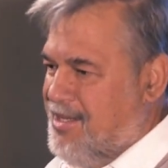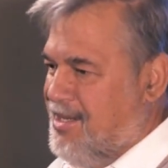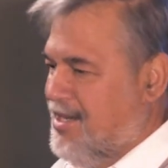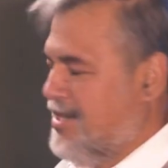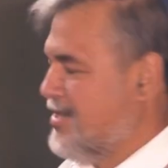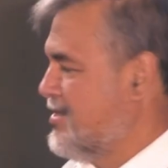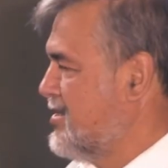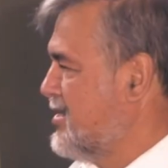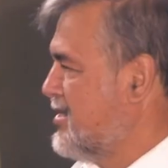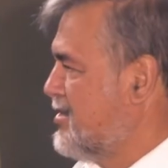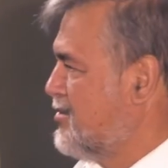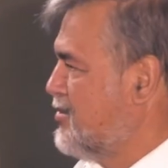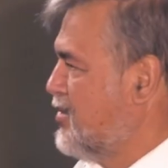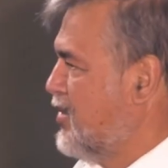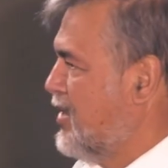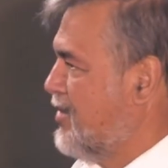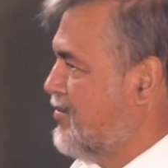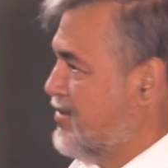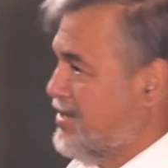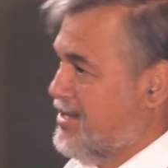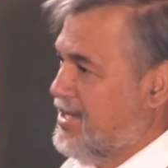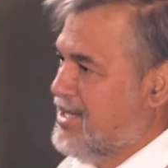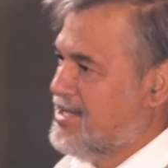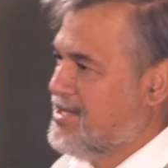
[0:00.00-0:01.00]
I said to my
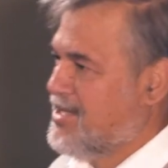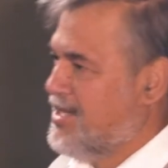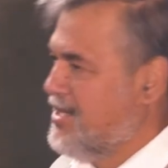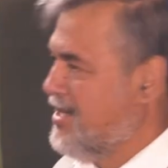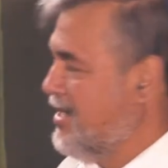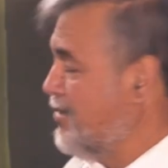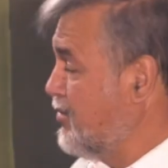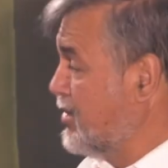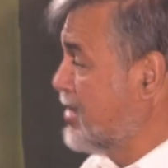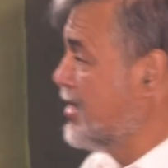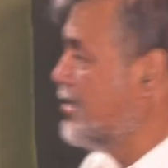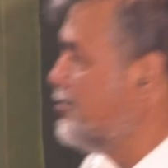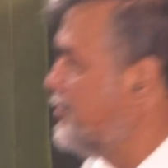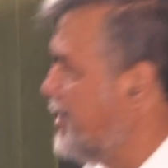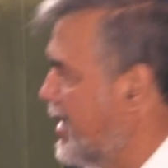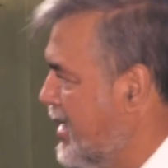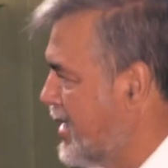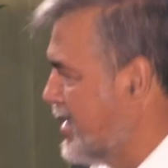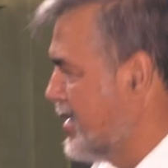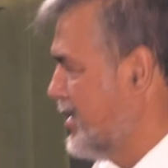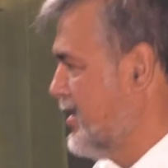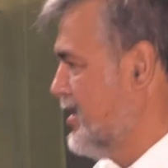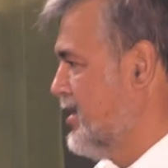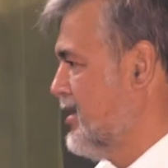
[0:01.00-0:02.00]
wife, next Sunday, I want to go
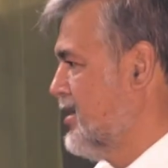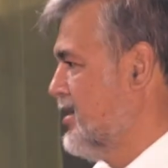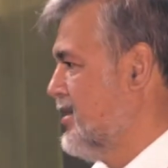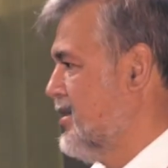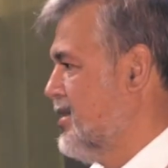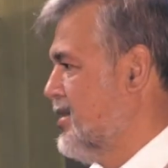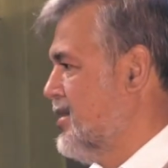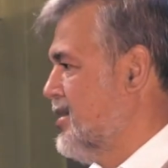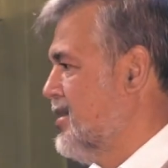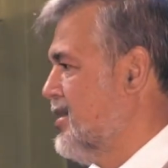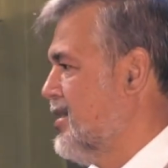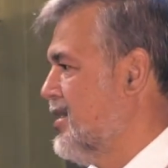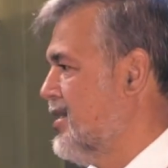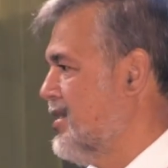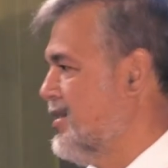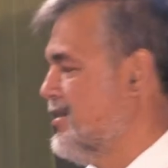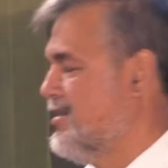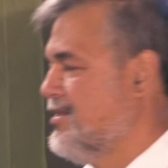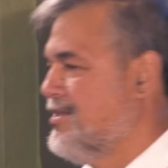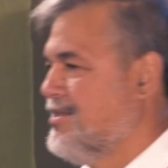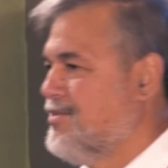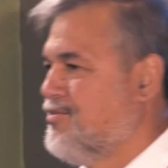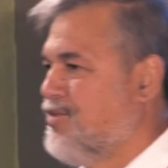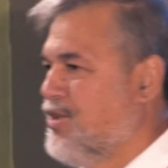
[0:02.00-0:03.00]
back.
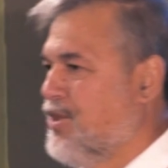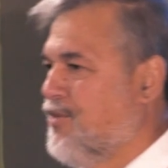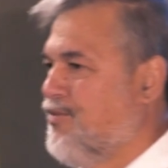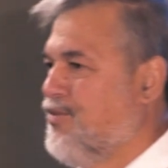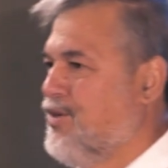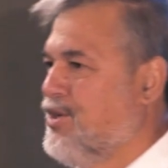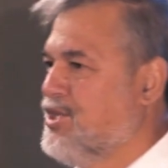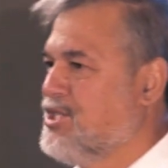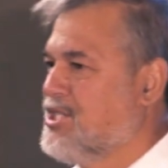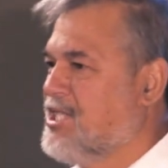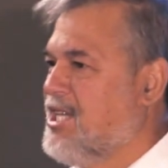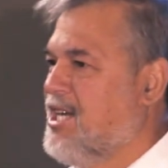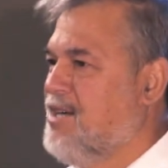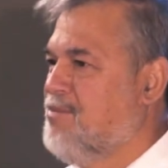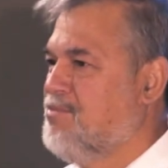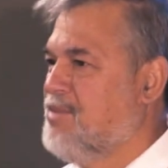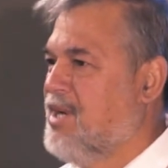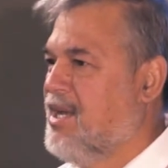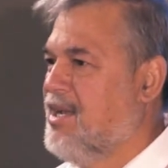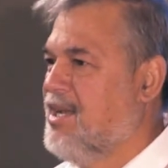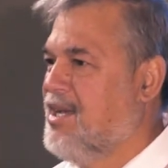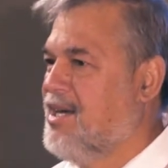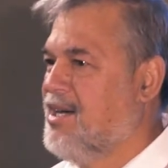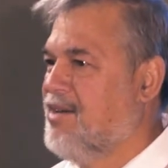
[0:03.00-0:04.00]
And for the first time in
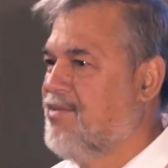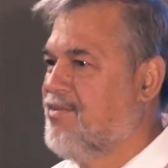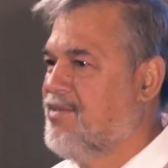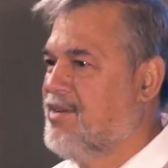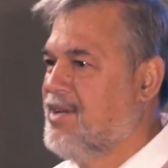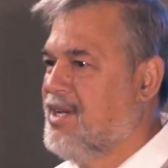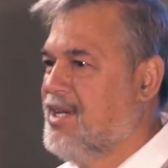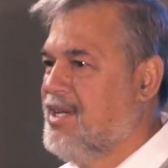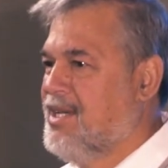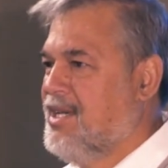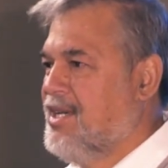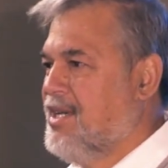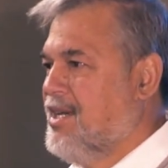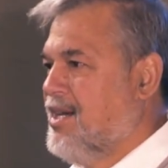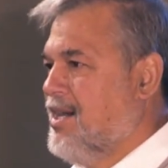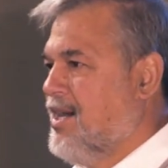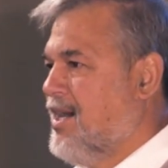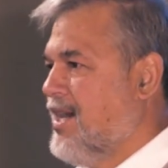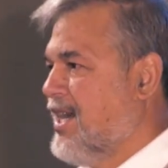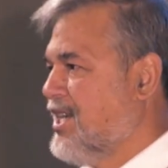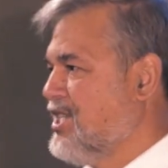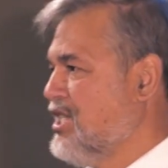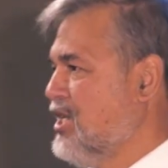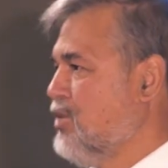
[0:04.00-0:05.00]
my life,
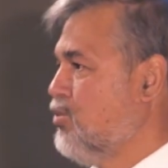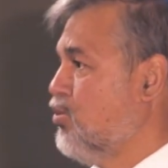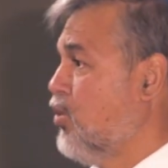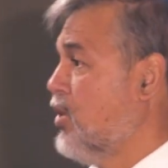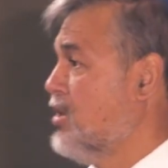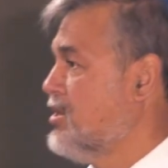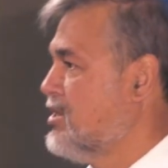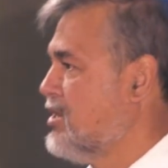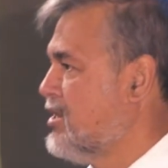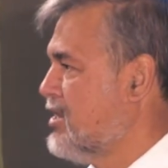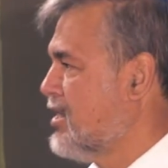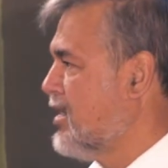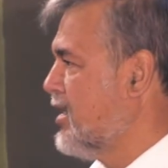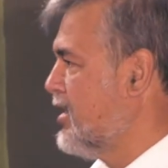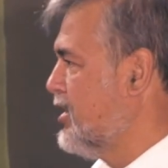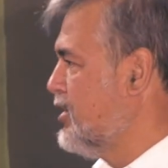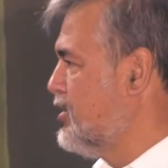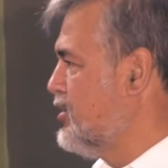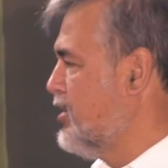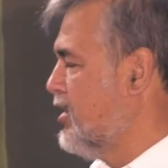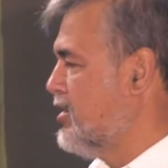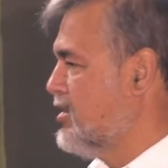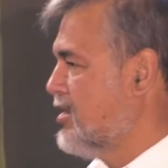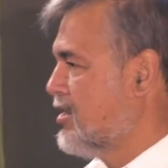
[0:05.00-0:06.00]
I actually wanted to go
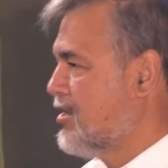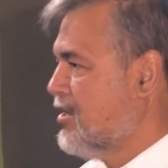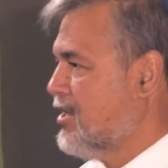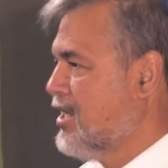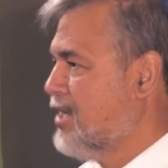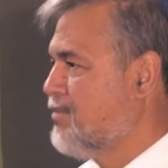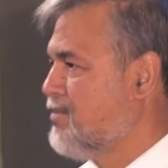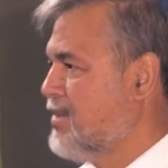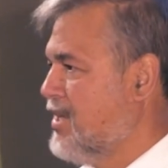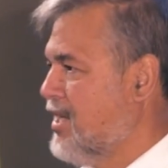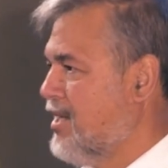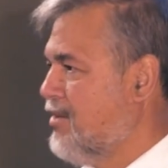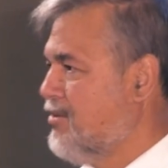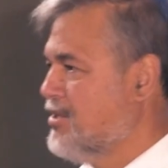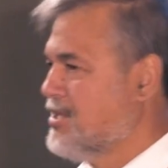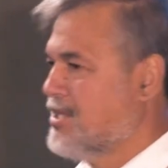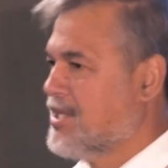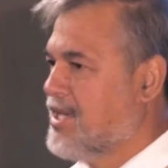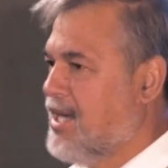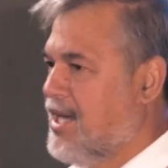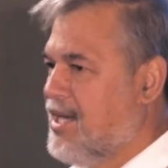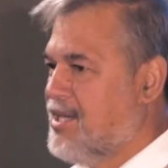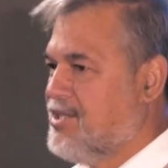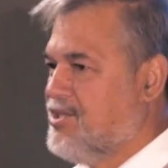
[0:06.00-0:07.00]
to church. I got up and I was
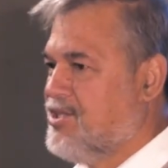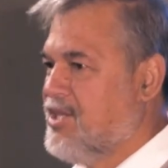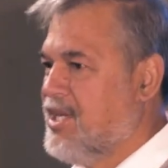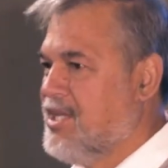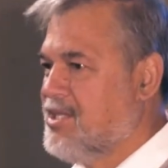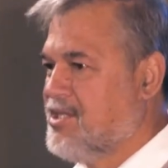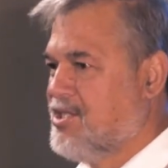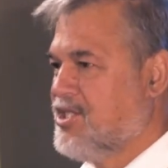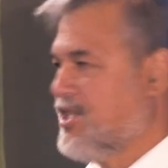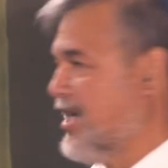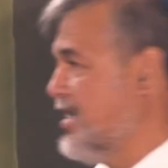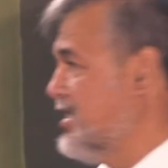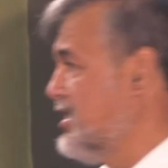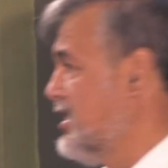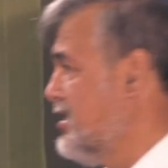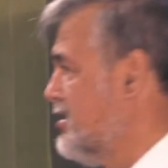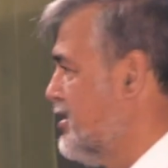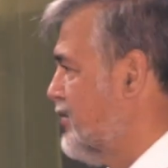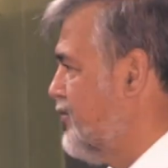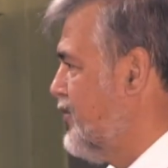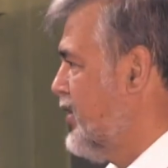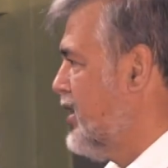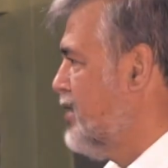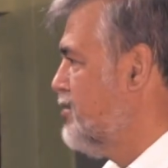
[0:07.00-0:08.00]
the guy dressed, chasing
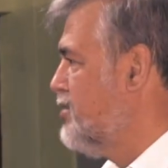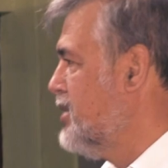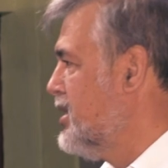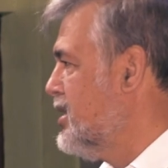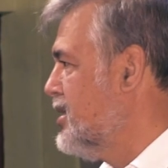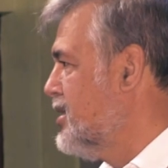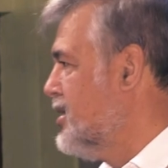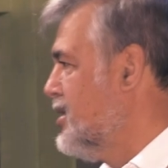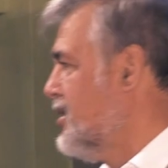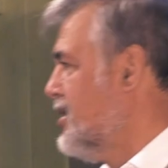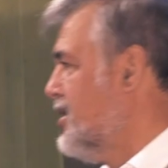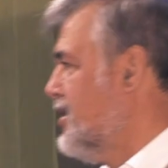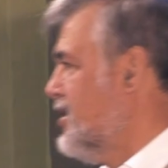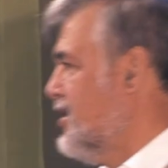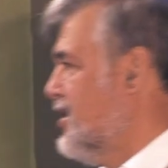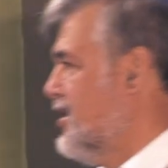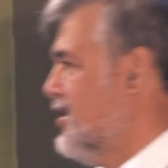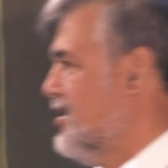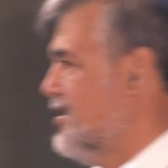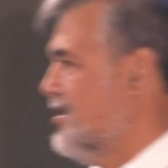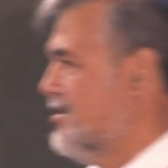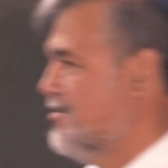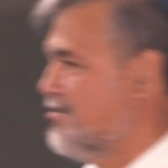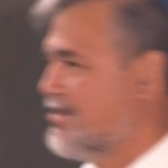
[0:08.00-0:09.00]
the family.
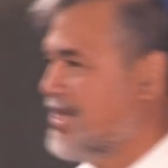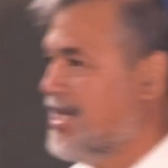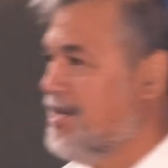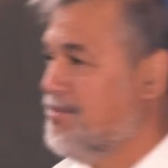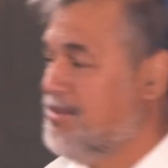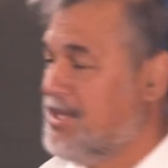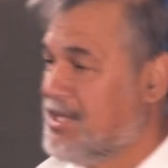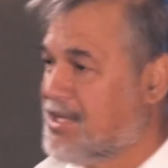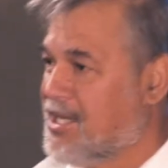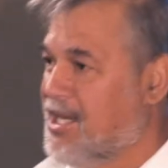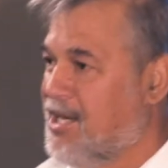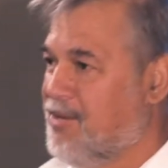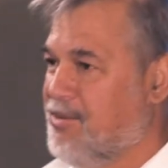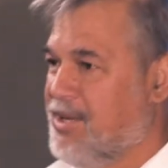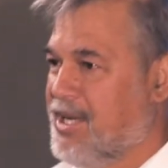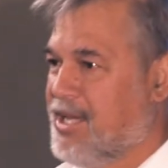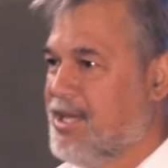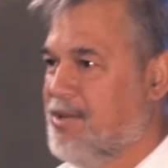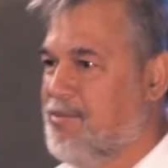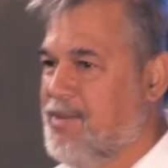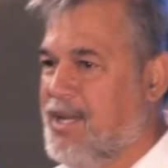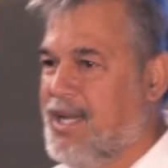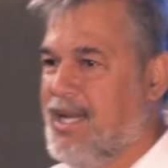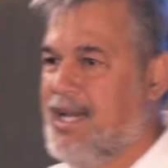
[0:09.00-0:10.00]
Come, let's go, we're
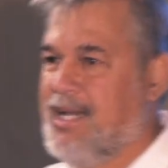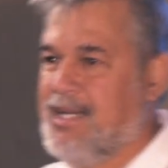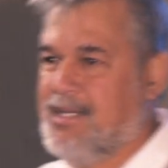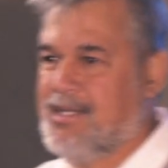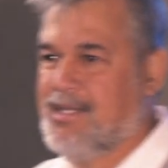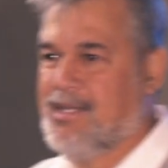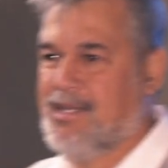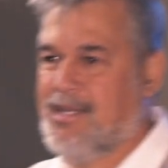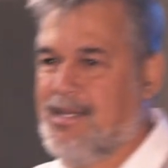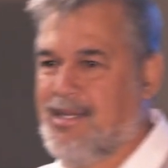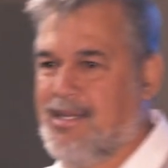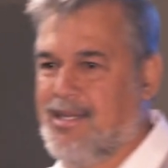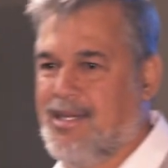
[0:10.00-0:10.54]
going to be late.